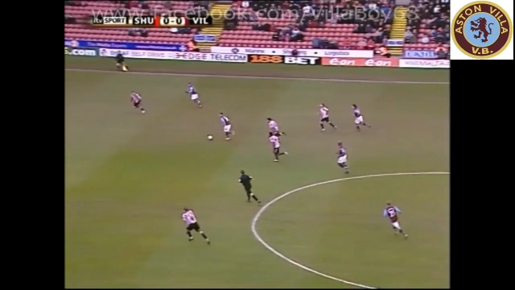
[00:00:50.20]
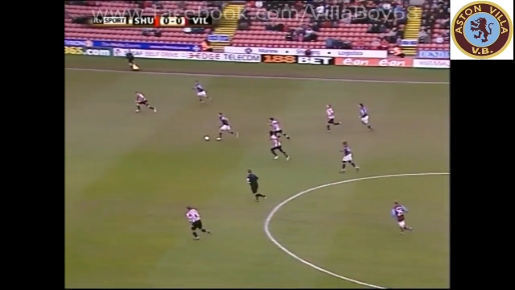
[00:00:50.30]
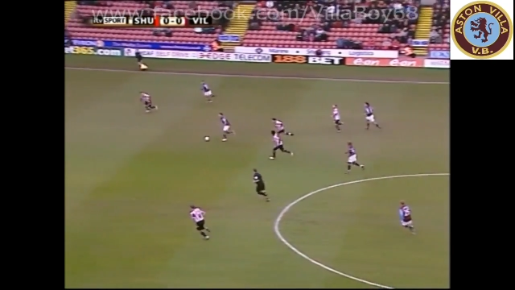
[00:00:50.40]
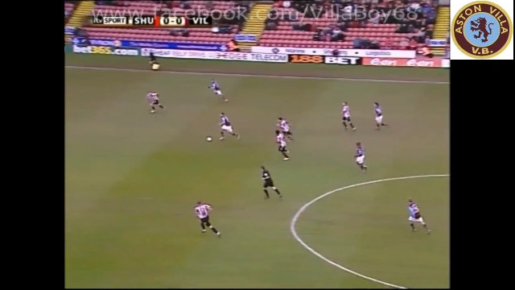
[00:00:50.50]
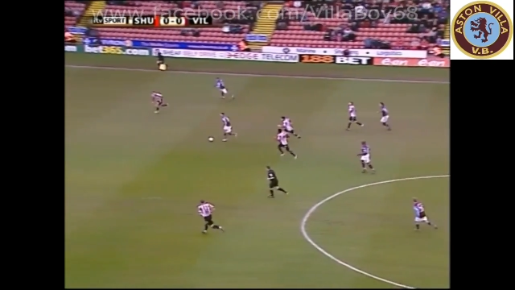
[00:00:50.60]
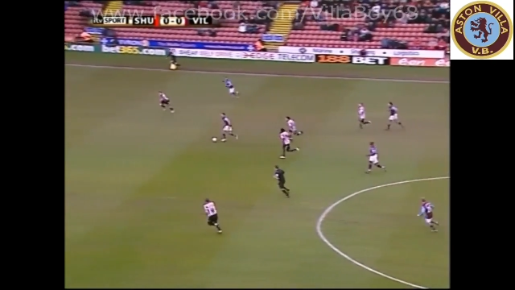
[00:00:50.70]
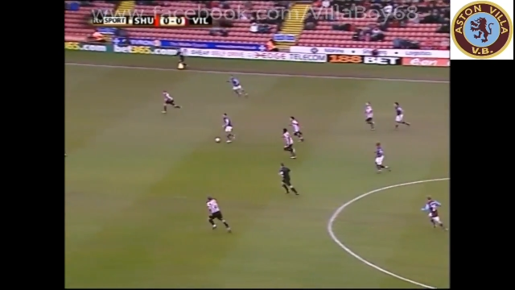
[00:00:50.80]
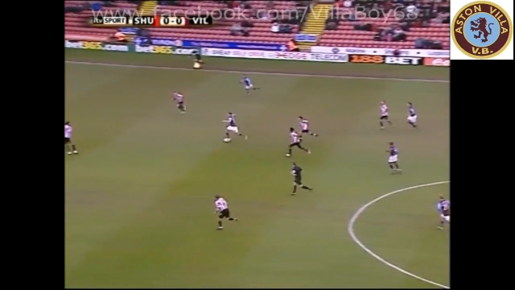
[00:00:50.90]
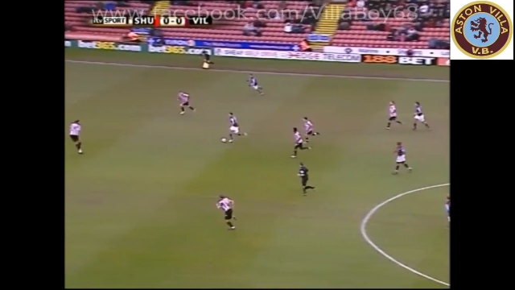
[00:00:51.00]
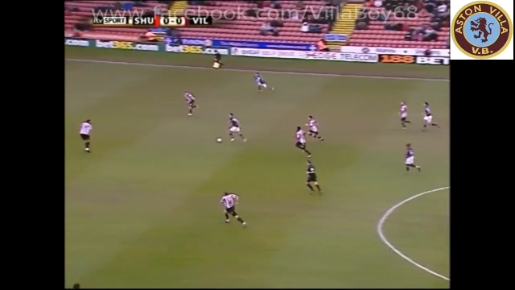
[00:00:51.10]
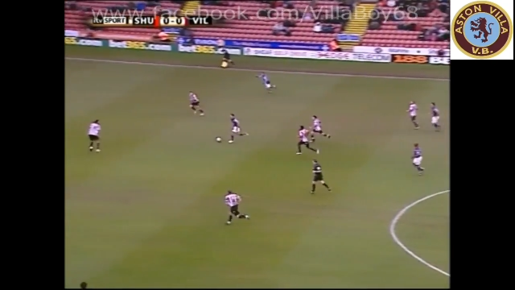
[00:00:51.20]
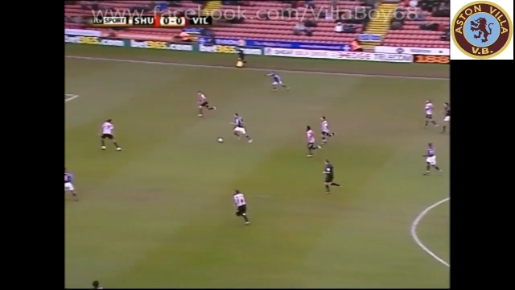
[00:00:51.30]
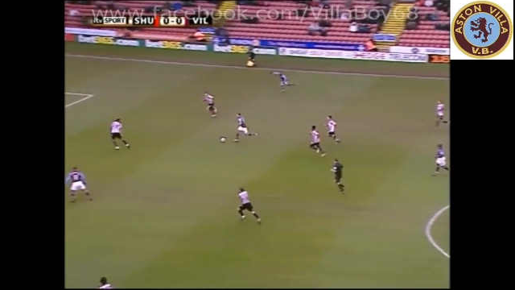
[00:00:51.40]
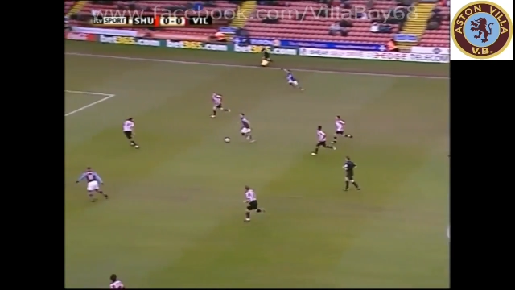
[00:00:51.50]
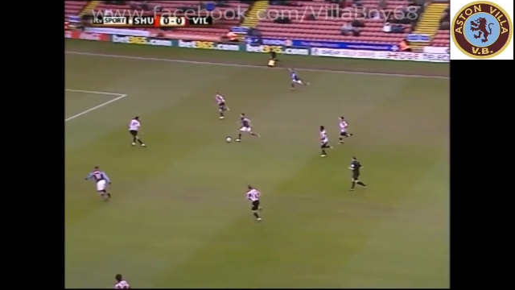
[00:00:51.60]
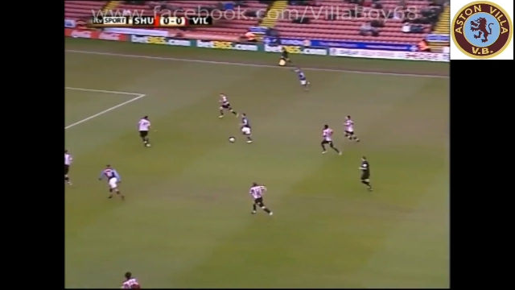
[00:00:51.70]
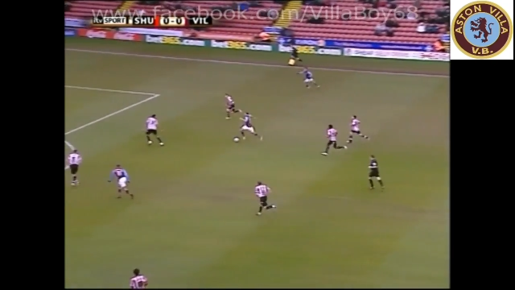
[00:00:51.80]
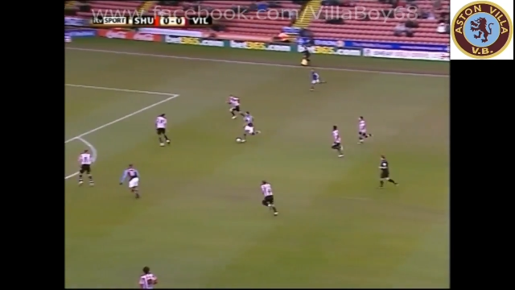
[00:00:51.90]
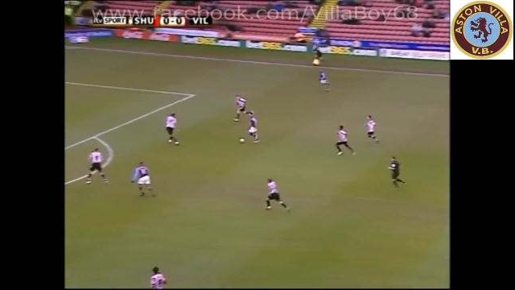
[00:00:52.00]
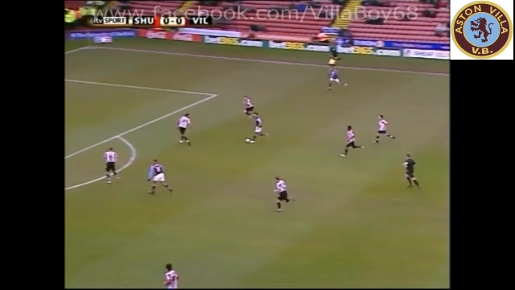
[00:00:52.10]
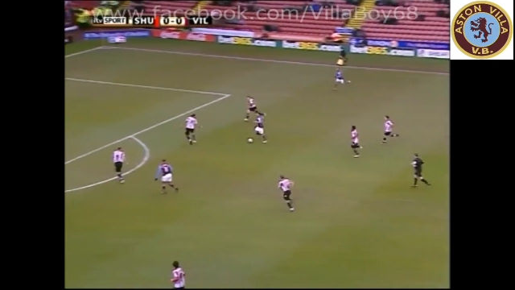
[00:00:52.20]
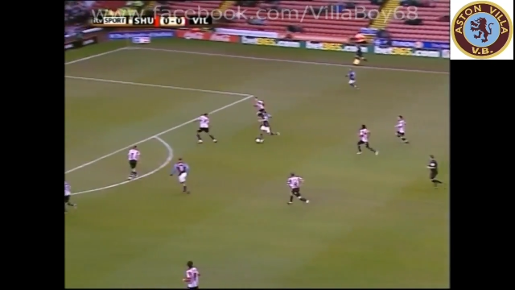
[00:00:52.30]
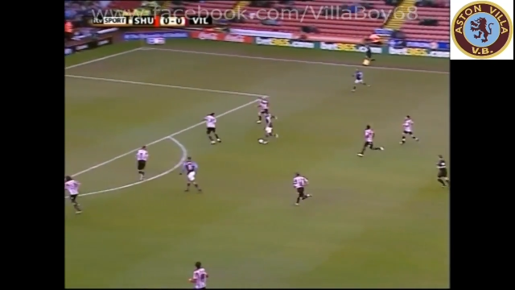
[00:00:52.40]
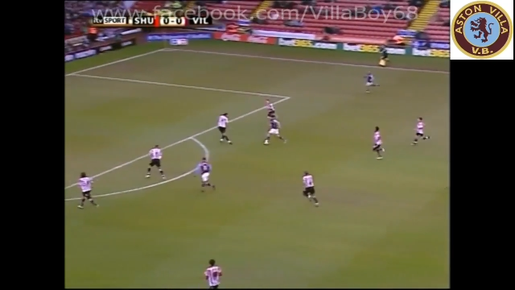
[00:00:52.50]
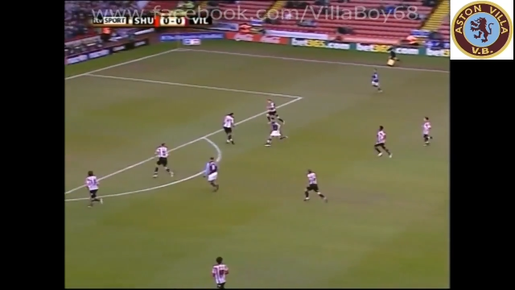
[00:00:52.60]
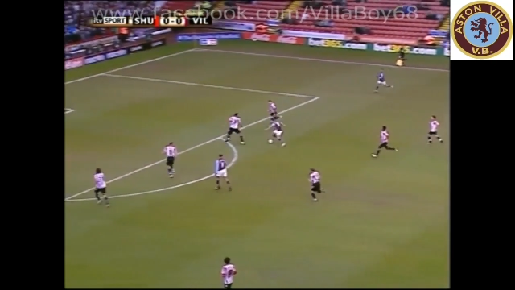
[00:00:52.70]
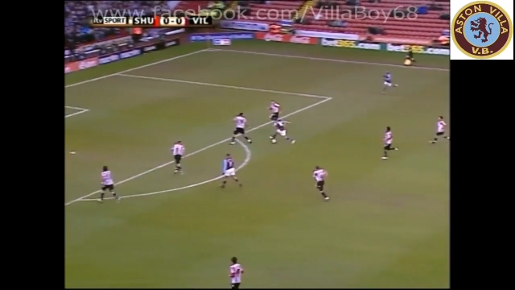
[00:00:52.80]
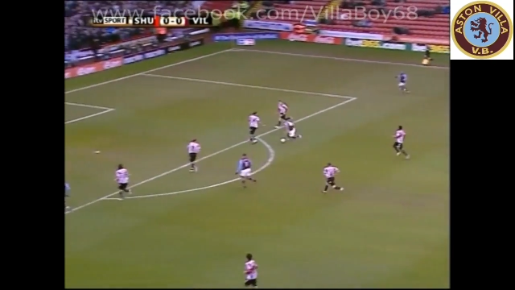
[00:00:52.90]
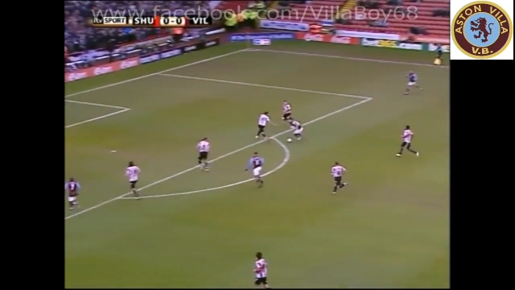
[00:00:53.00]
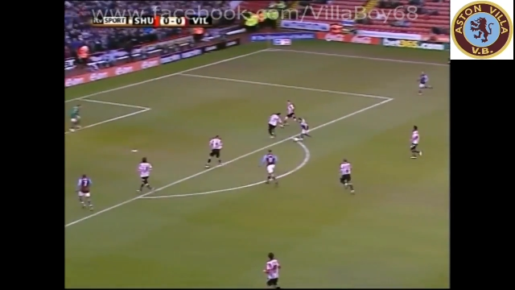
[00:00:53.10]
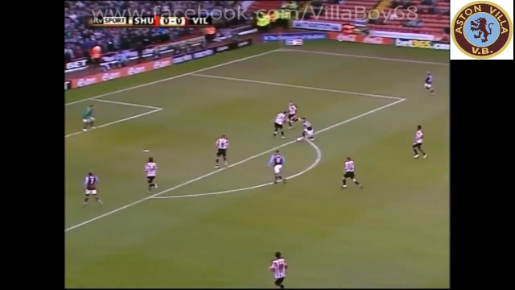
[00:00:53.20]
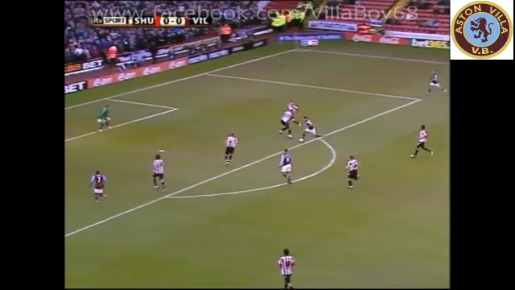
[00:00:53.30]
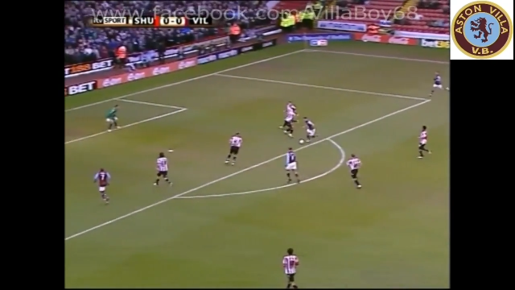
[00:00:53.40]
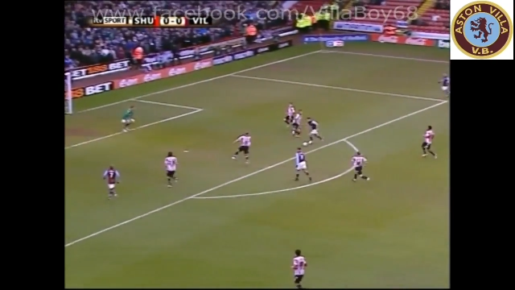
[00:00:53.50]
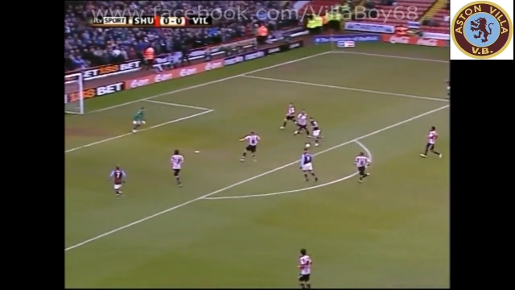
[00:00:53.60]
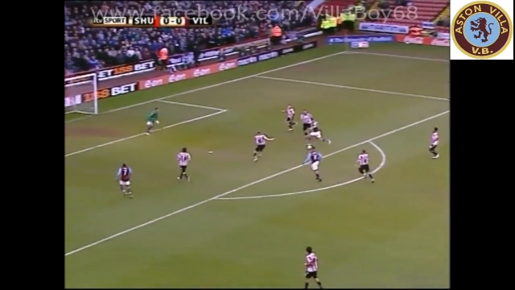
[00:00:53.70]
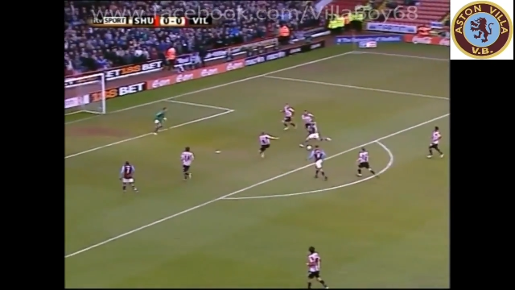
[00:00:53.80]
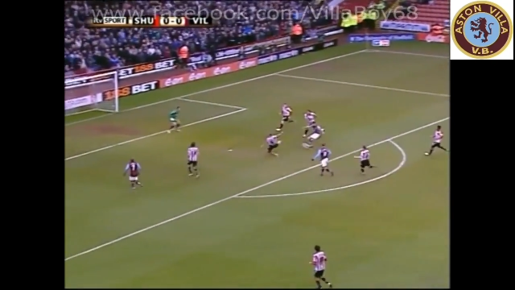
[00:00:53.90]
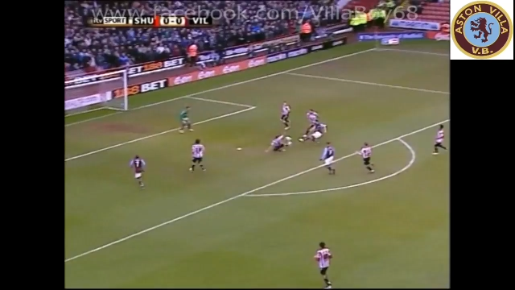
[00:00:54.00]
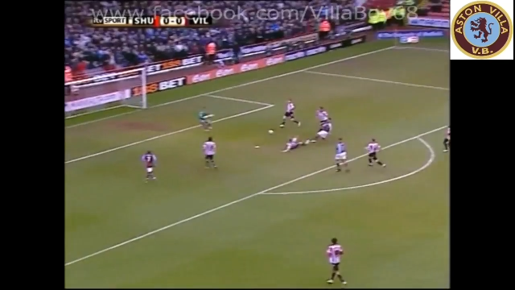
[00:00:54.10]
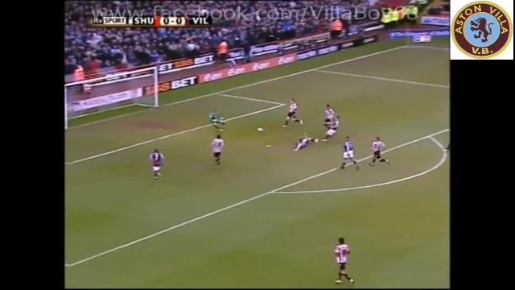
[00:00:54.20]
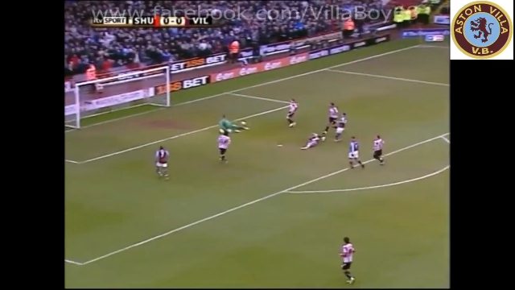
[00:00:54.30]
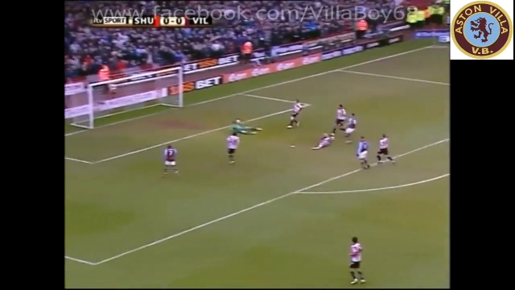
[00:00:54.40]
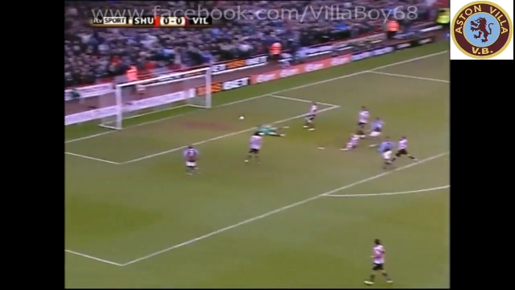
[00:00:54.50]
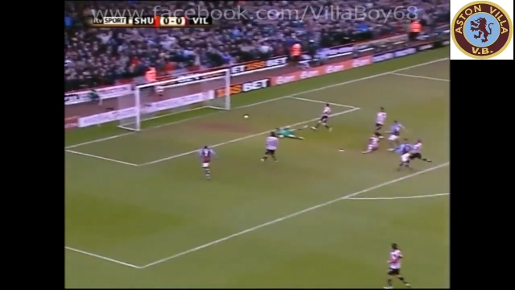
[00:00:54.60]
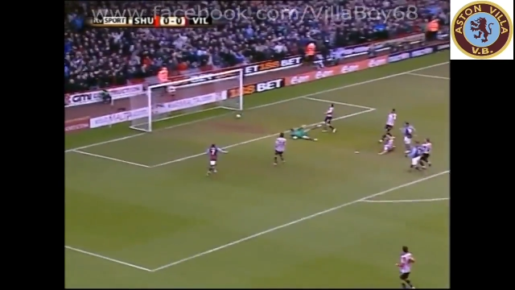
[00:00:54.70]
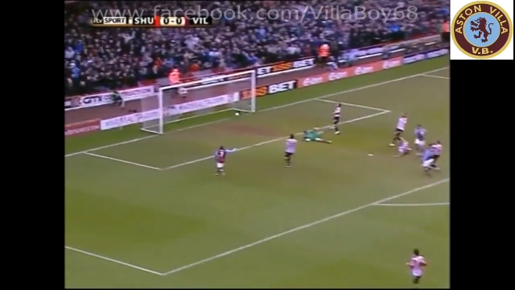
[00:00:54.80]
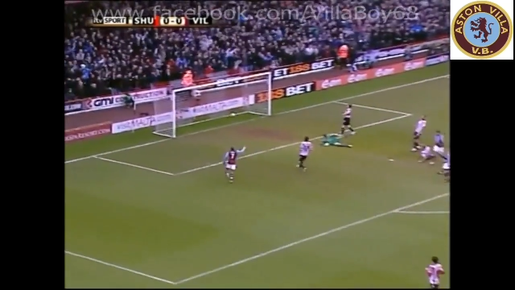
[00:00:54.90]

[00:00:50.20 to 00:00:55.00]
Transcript: No face is visible, so there are no lips to read.